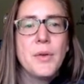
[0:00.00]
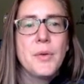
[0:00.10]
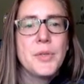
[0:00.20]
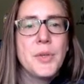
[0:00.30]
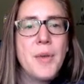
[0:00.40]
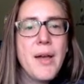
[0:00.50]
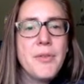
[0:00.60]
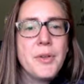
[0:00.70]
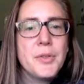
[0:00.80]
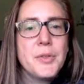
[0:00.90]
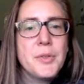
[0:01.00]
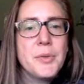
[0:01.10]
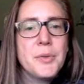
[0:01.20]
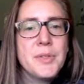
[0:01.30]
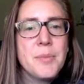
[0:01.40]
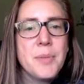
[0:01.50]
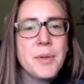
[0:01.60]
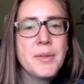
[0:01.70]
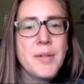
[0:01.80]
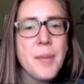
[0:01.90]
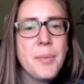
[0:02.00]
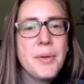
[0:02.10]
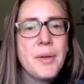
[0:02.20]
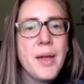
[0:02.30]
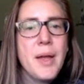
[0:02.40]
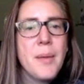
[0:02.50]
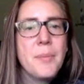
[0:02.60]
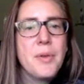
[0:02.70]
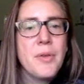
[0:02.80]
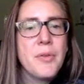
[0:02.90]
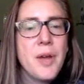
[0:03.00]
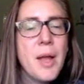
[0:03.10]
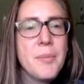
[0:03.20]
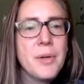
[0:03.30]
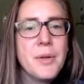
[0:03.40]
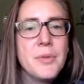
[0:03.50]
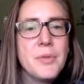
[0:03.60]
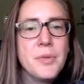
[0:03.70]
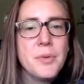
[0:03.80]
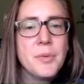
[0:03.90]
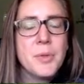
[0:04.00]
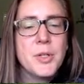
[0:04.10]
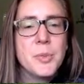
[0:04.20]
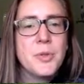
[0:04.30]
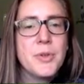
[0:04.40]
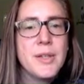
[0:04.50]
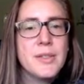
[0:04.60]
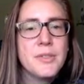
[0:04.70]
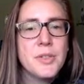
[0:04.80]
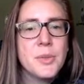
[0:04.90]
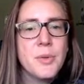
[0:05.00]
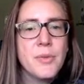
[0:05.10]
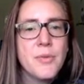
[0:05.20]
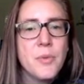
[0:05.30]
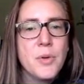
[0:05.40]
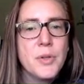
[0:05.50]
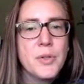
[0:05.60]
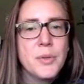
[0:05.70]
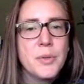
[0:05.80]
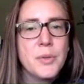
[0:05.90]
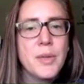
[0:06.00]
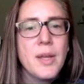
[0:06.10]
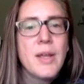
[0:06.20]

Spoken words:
So you have your dunes that build up. You have your embryo dune, which will transition to a foredune.